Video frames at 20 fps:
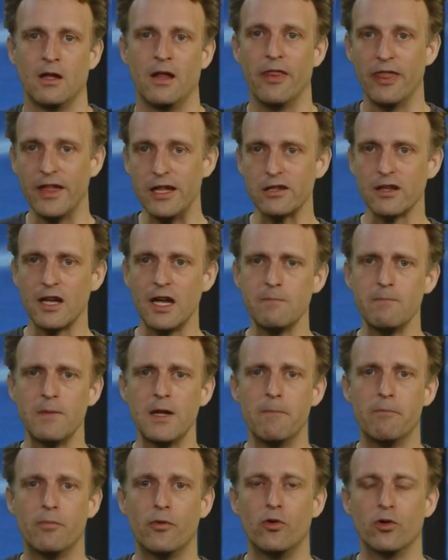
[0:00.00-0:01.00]
This can be a
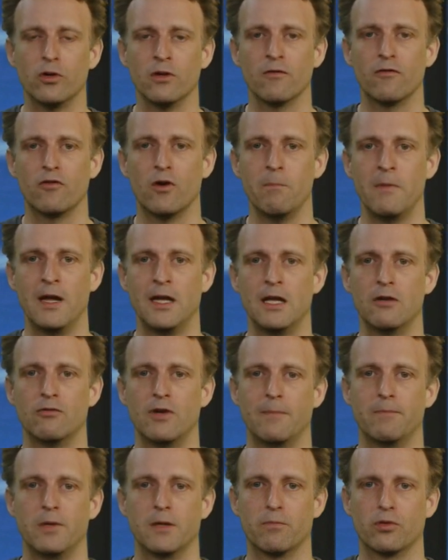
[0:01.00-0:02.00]
burden for many
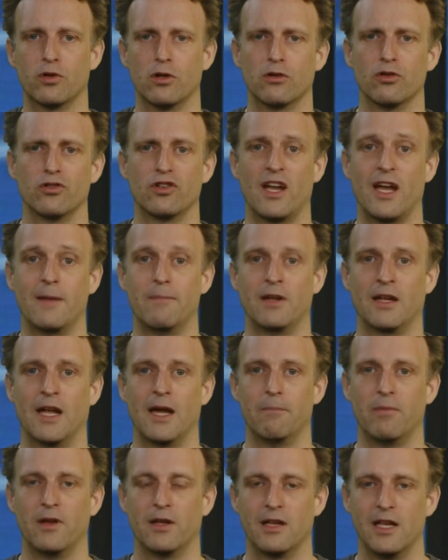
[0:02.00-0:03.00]
rapid prototyping
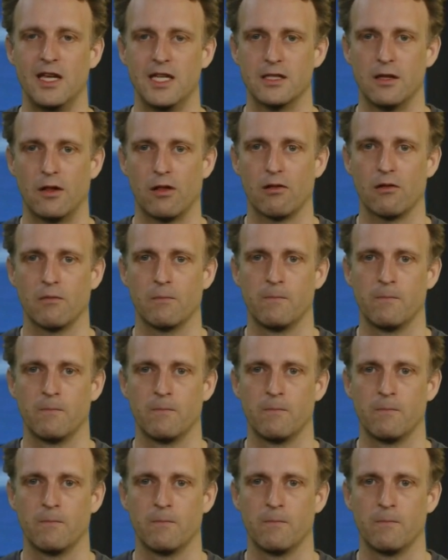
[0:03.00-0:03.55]
applications.